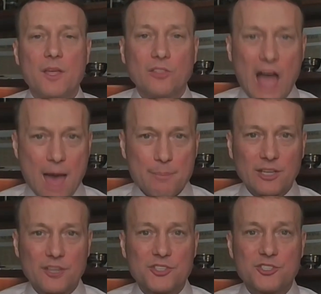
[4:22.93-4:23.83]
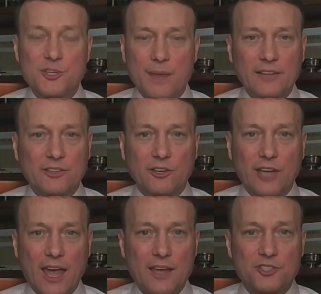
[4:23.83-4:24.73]
lobbyists to make their
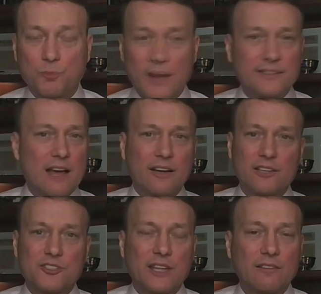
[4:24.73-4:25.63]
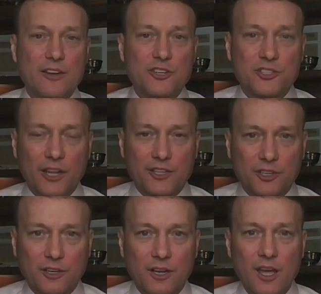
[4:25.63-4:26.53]
case right down at the state
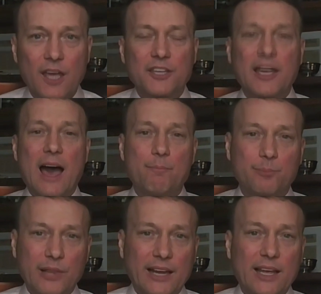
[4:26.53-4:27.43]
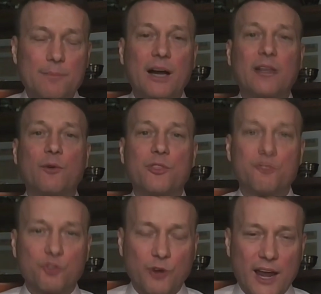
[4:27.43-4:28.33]
legislature? You got plenty of money with
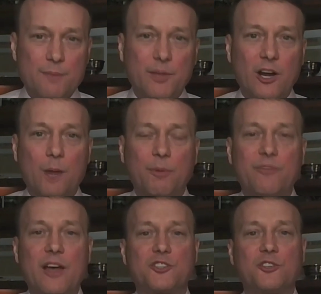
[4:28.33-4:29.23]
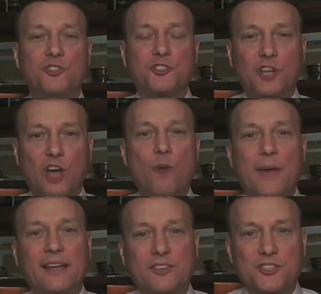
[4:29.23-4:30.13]
trained PR professionals to go
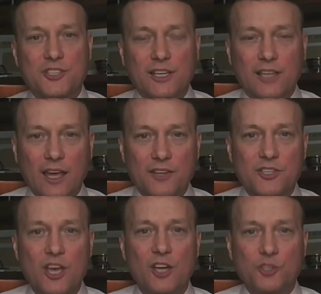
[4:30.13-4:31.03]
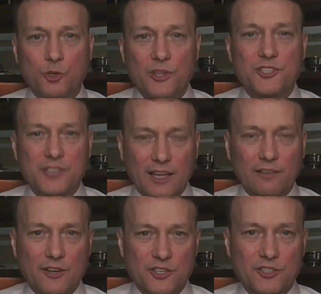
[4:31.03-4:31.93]
make the city case to the state
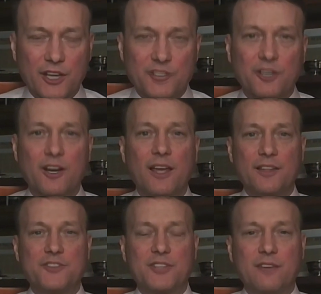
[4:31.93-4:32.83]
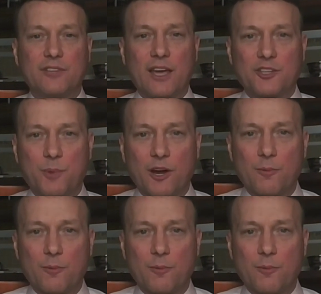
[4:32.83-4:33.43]
legislature and save taxpayer